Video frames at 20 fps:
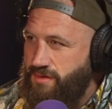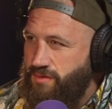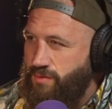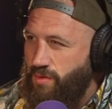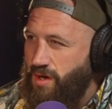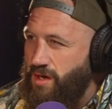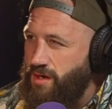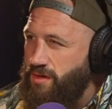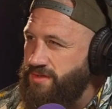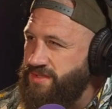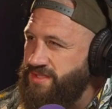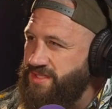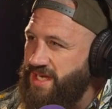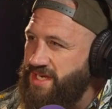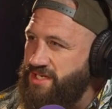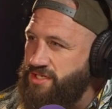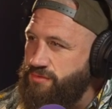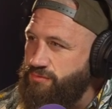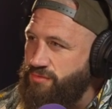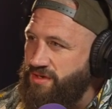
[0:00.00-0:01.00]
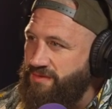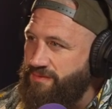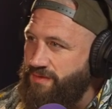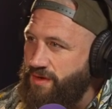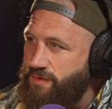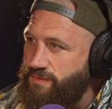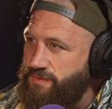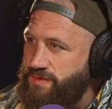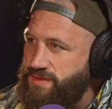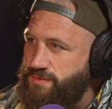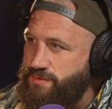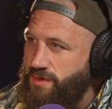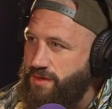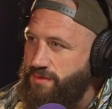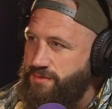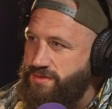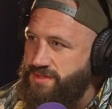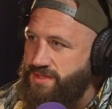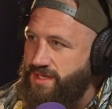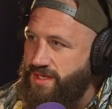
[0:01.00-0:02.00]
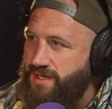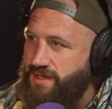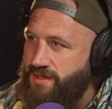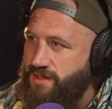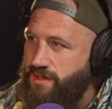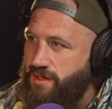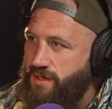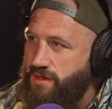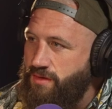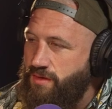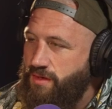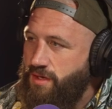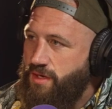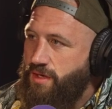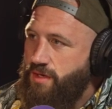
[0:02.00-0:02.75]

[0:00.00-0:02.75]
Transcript: Quite a lot of stationery involved as well, isn't there? You know,